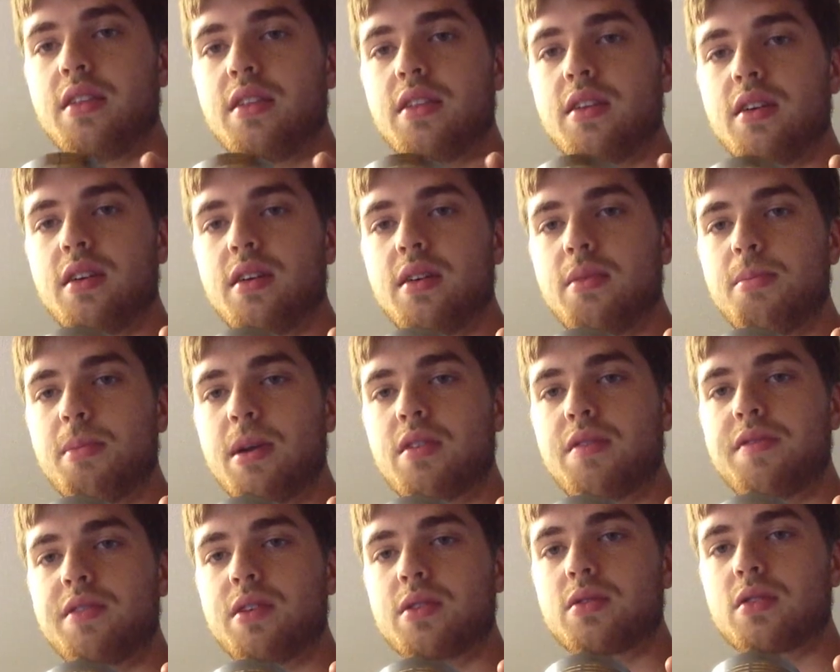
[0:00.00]
metal
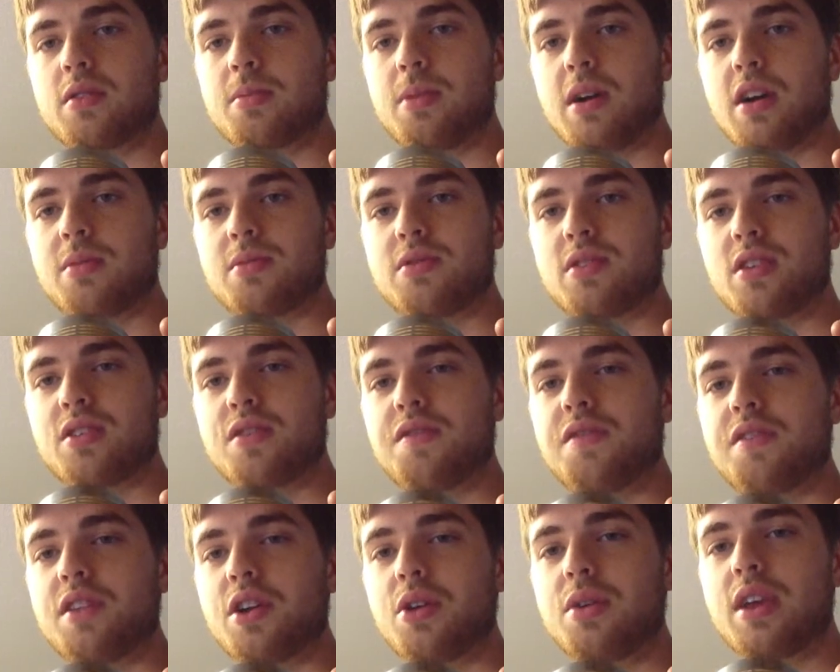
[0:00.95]
filter at the bottom starts
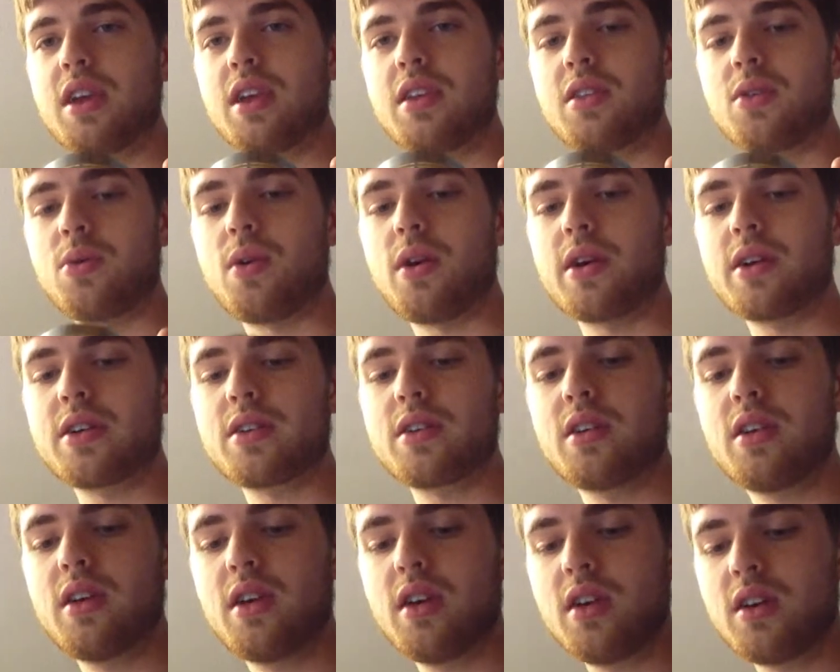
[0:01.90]
floating in the water.
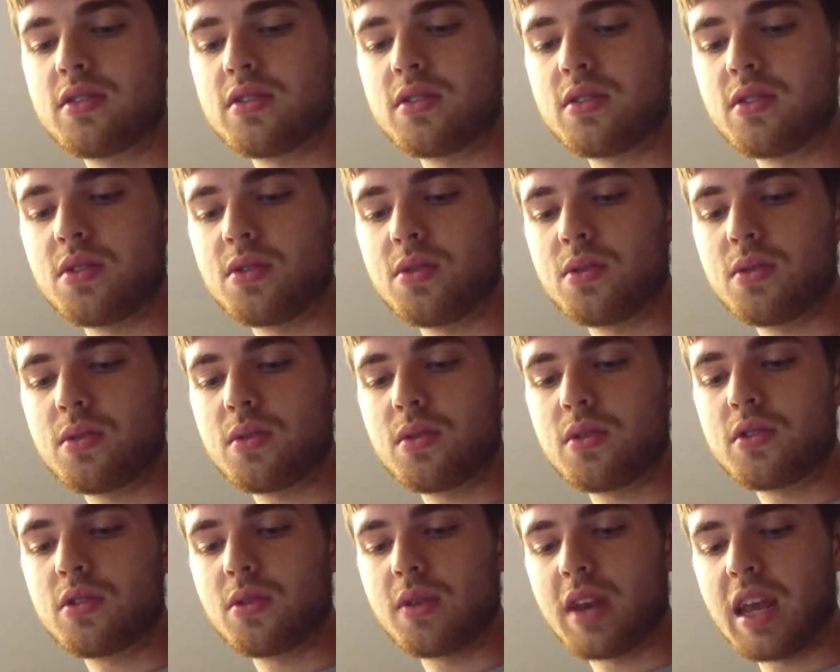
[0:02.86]
So
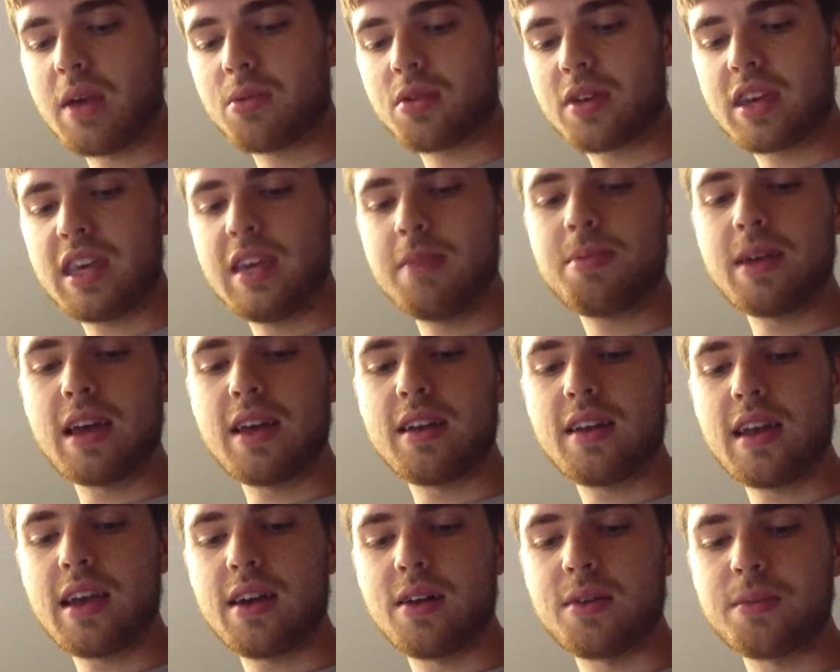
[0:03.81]
in able to keep that
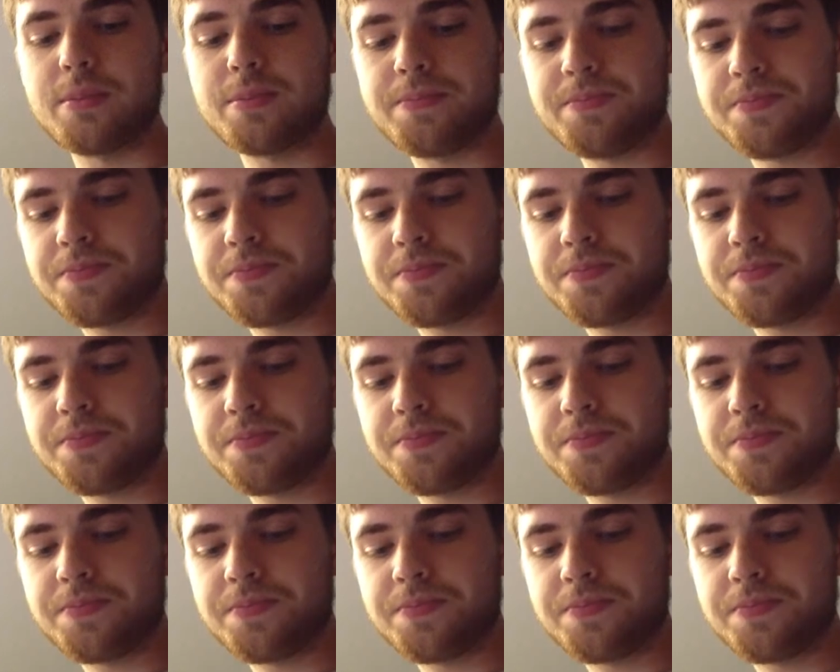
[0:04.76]
down,